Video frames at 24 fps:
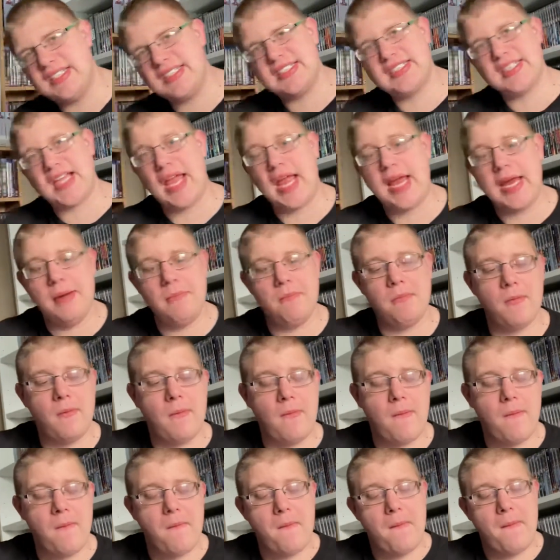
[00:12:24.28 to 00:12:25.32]
same.
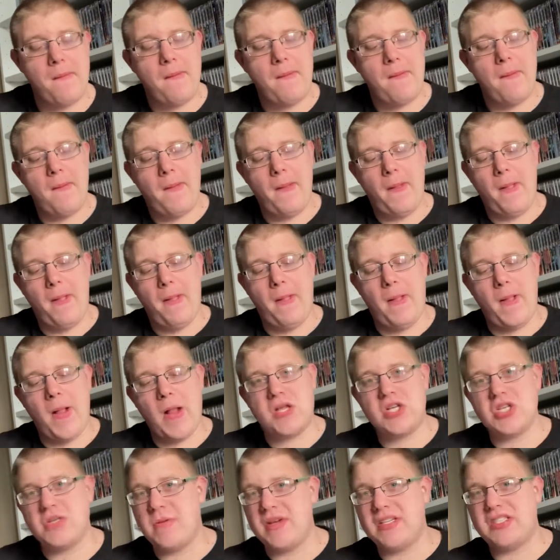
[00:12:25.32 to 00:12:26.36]
It
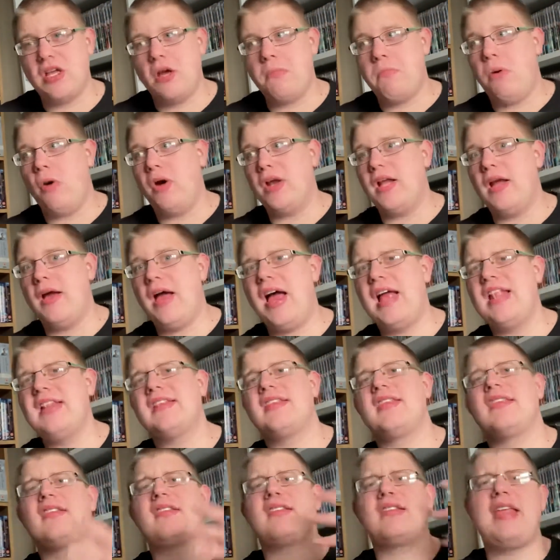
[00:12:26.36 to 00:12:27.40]
just makes no point. And
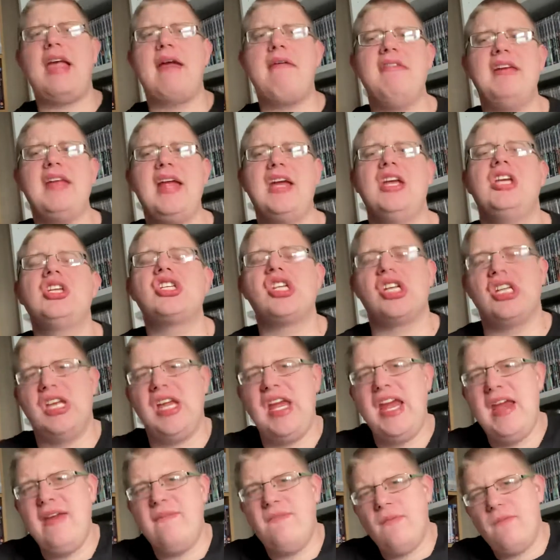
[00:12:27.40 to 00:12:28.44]
Terry Nation
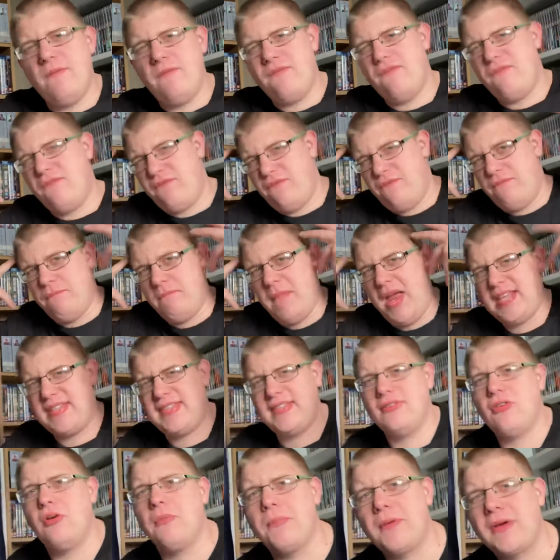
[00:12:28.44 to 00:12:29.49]
even
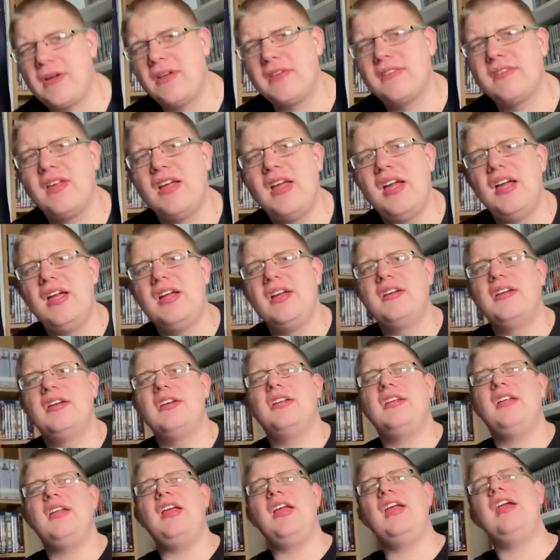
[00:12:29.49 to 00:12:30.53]
messes up because
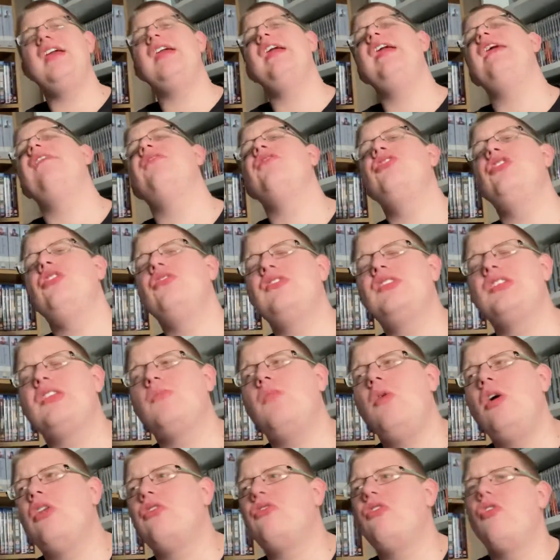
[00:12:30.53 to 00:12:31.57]
he even uses the
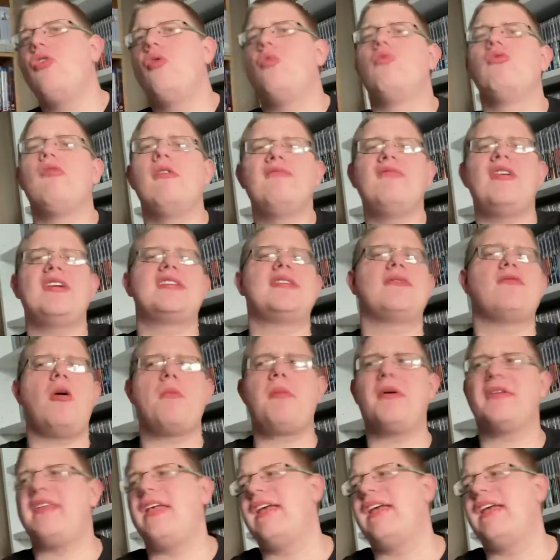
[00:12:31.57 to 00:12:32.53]
words one race of robots